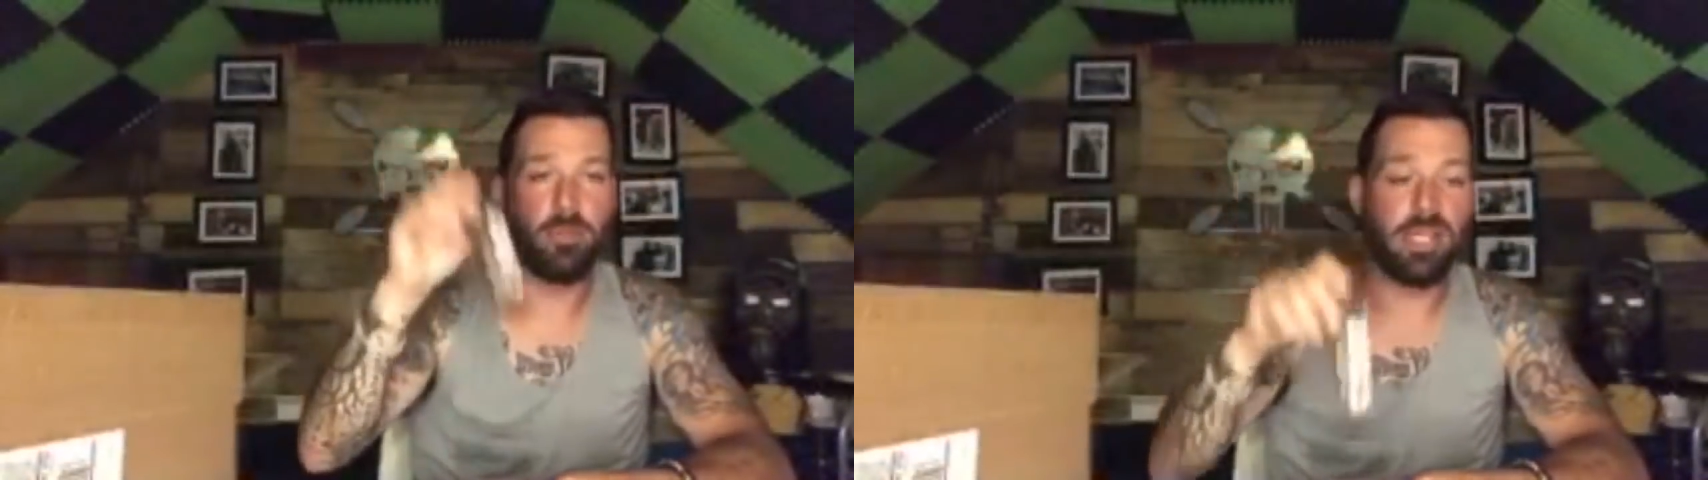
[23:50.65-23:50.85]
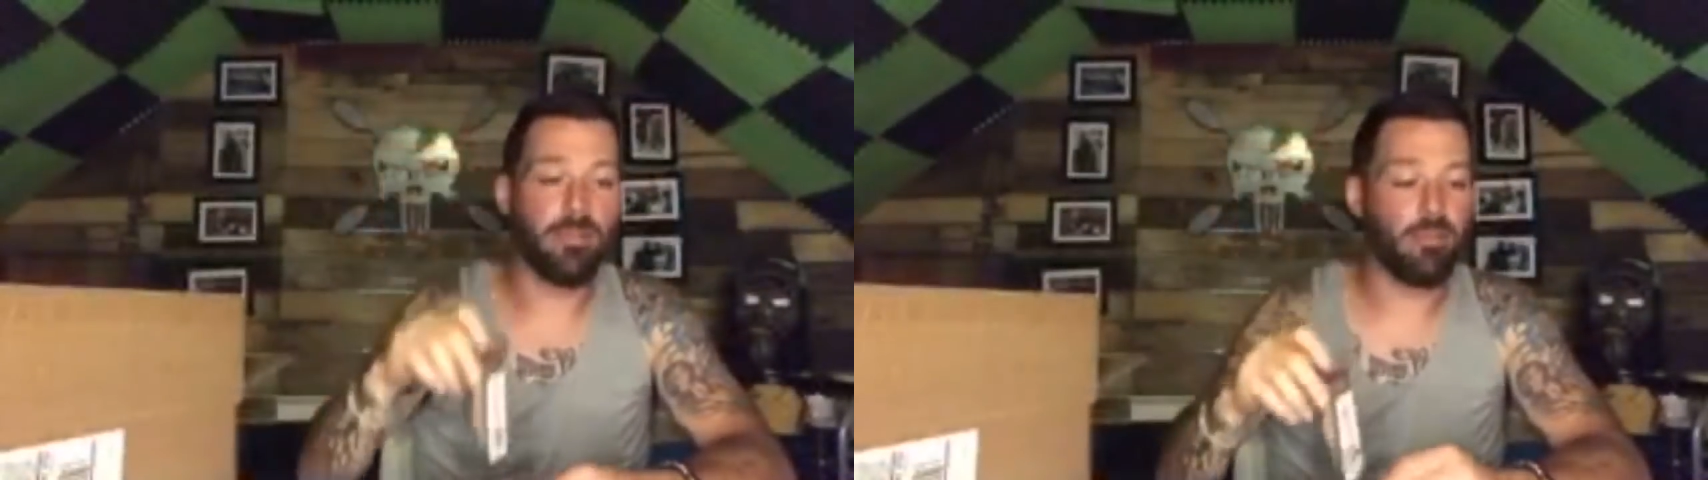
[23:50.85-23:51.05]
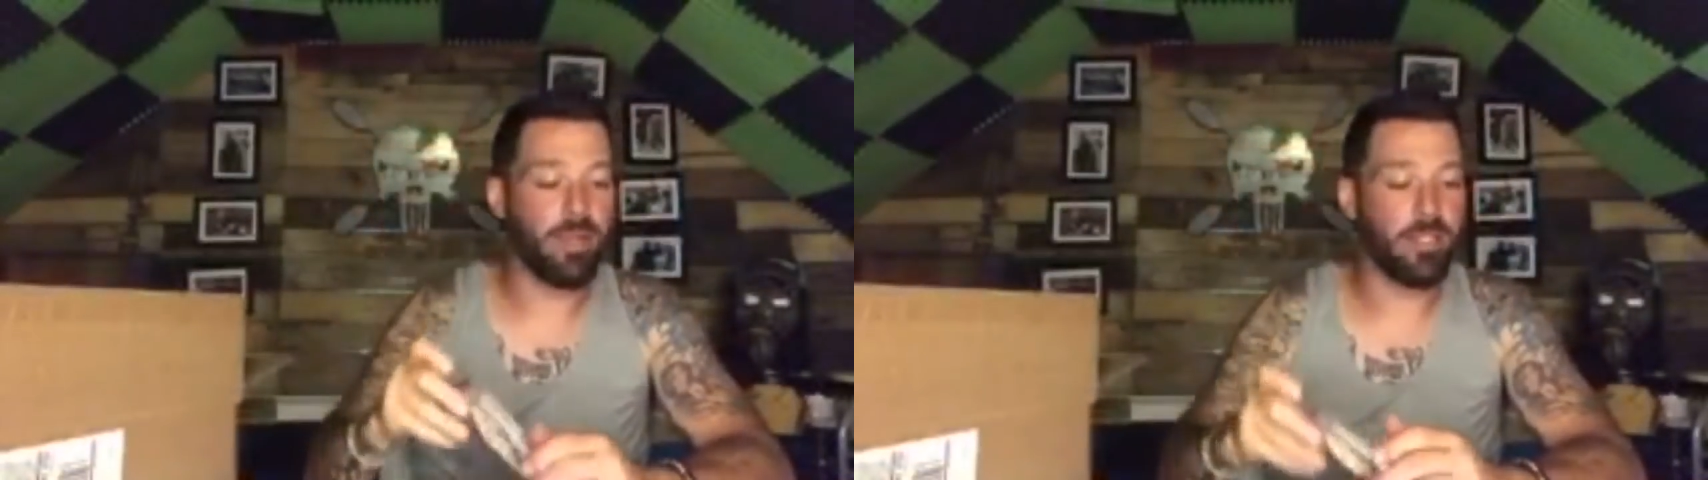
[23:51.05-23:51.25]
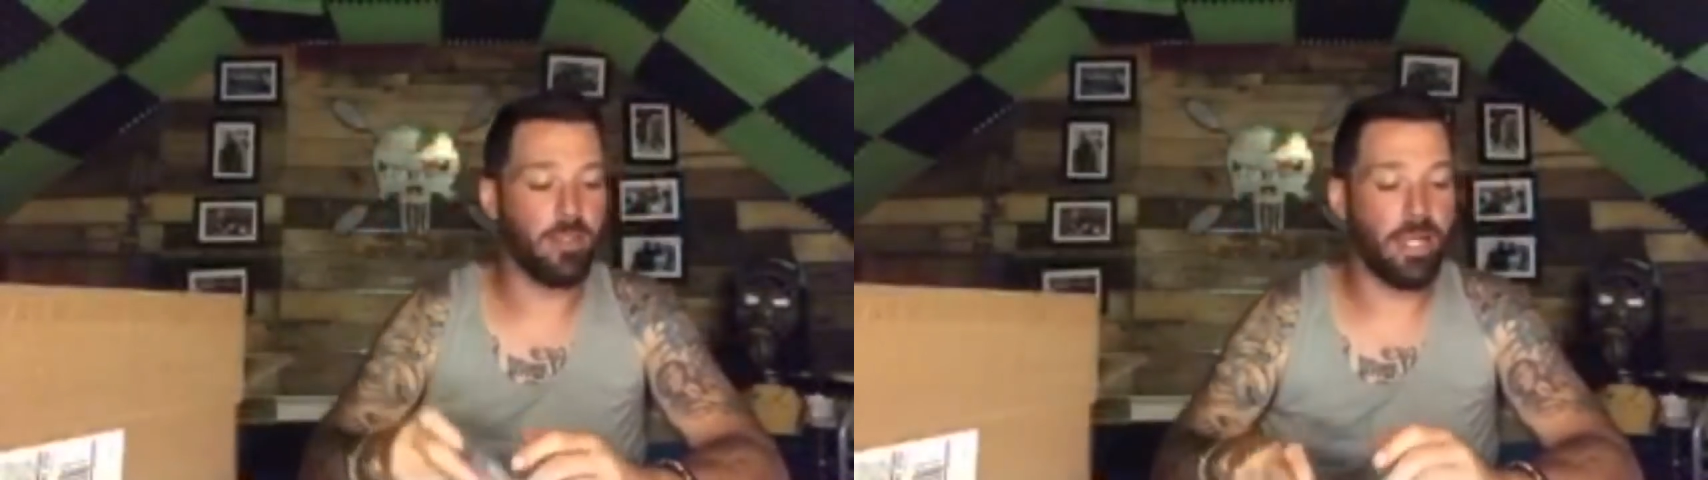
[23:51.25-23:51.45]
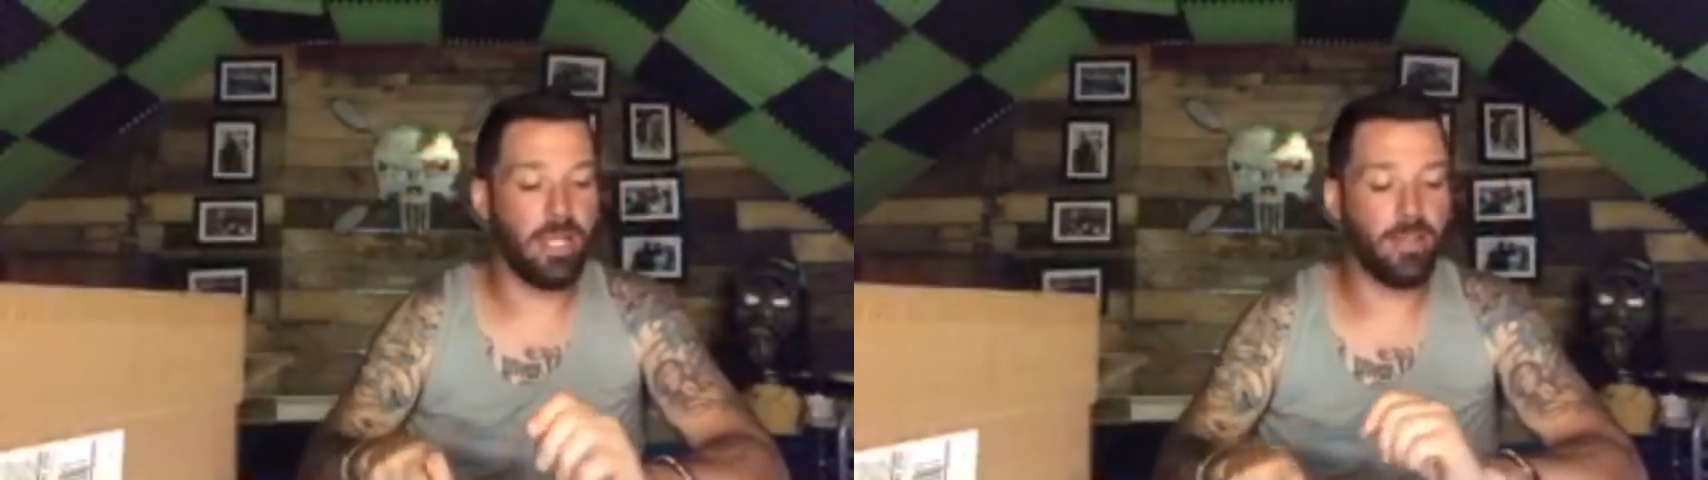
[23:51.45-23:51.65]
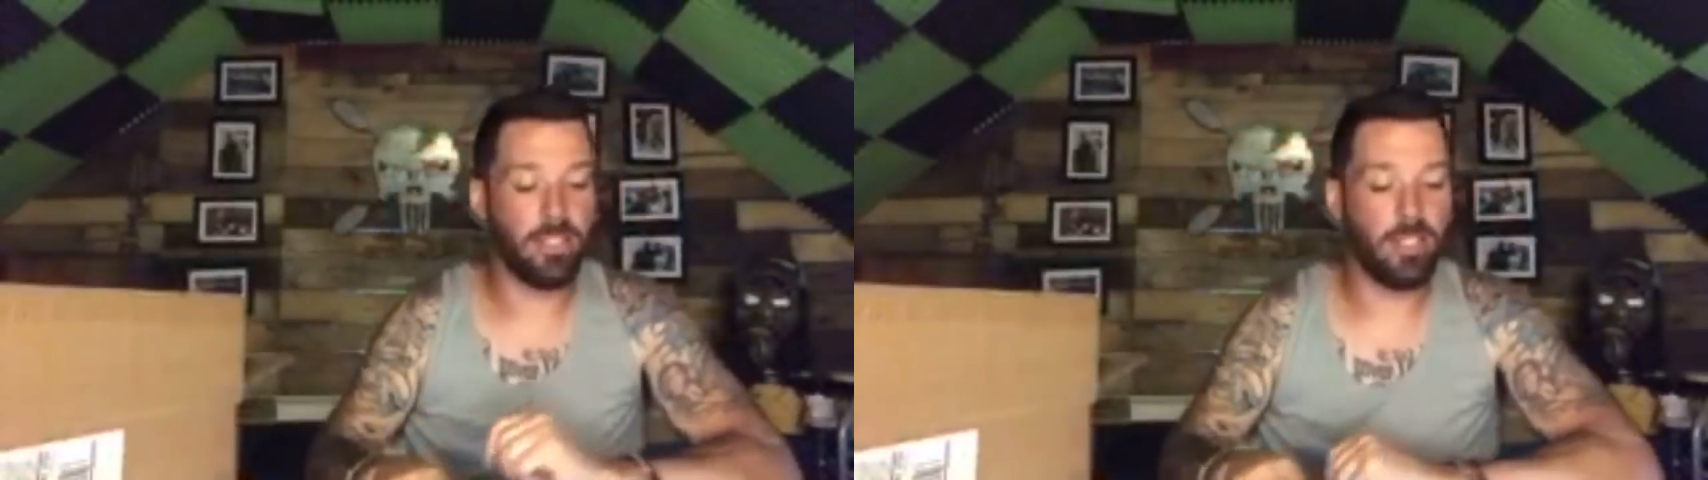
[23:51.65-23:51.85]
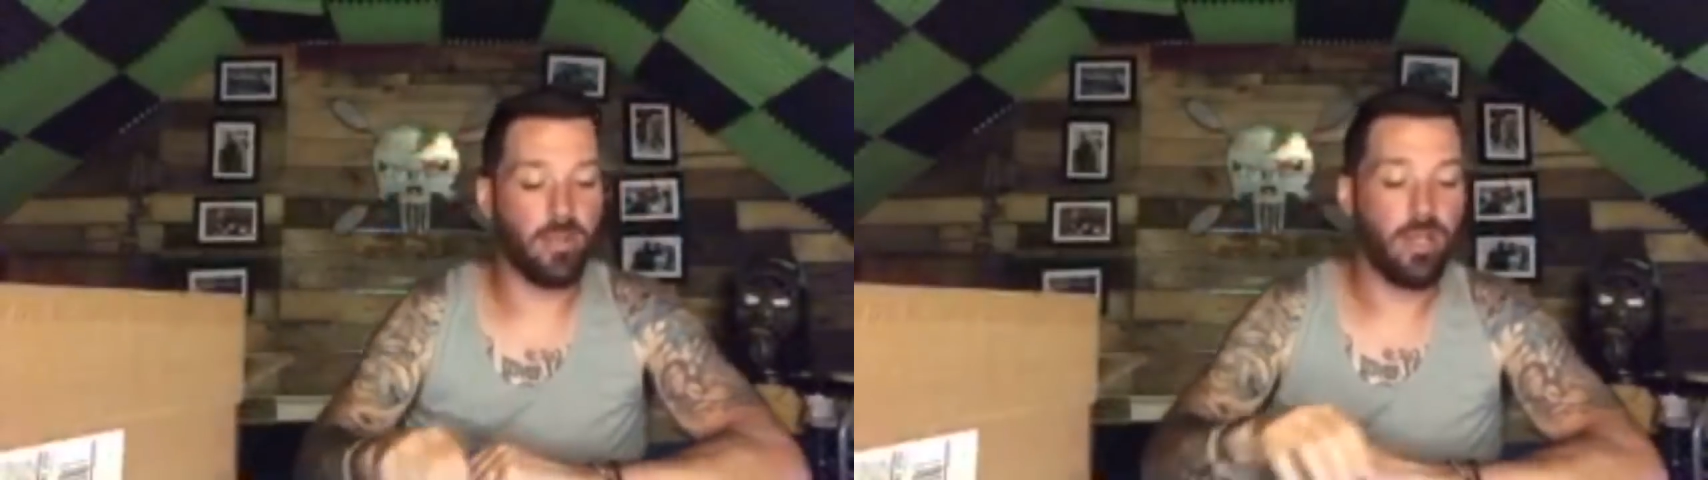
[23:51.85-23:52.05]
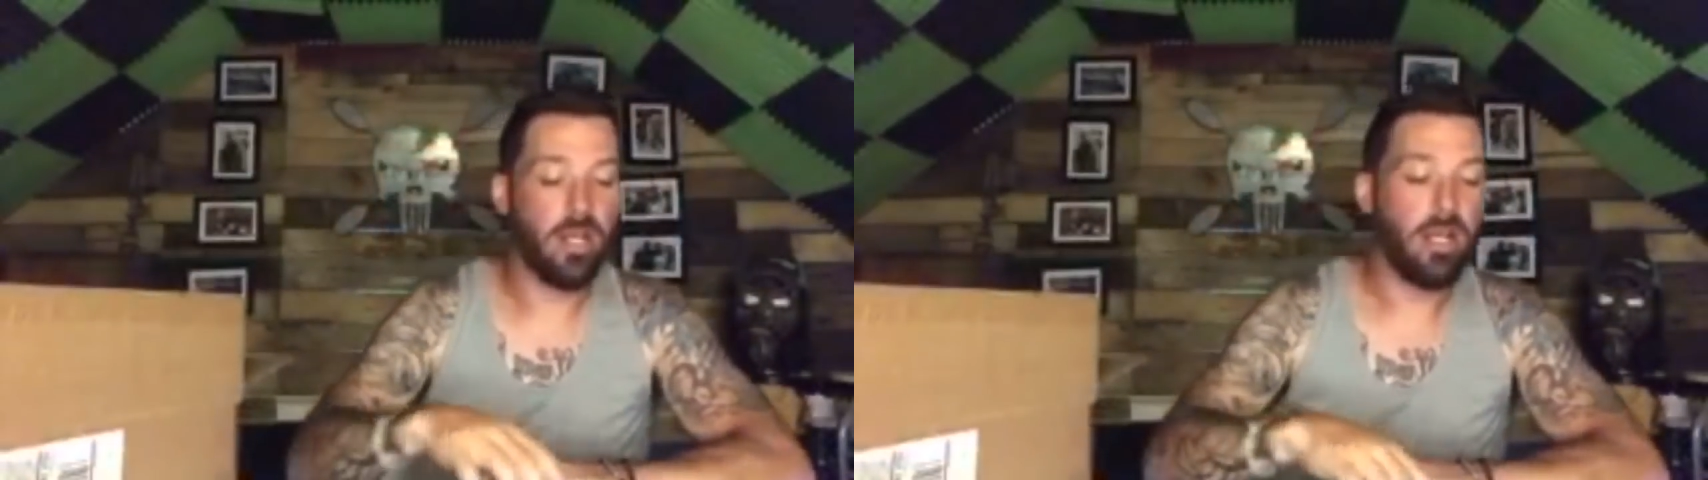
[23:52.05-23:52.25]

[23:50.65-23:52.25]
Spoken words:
me and get with me so I can get this to you.